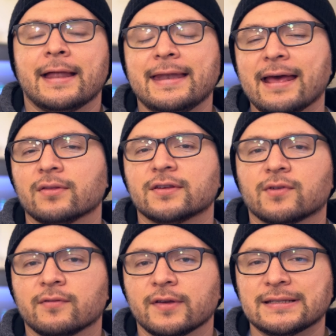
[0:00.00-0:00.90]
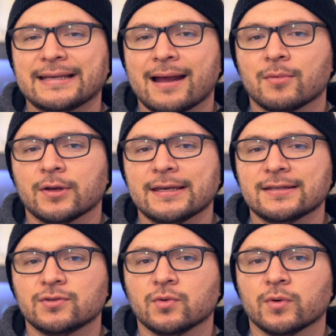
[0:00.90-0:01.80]
Now, this front-facing camera
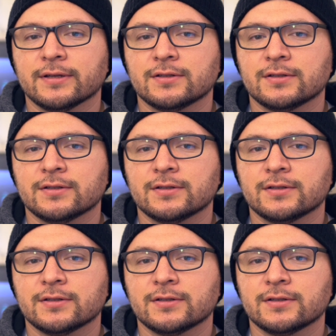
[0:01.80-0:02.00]
is going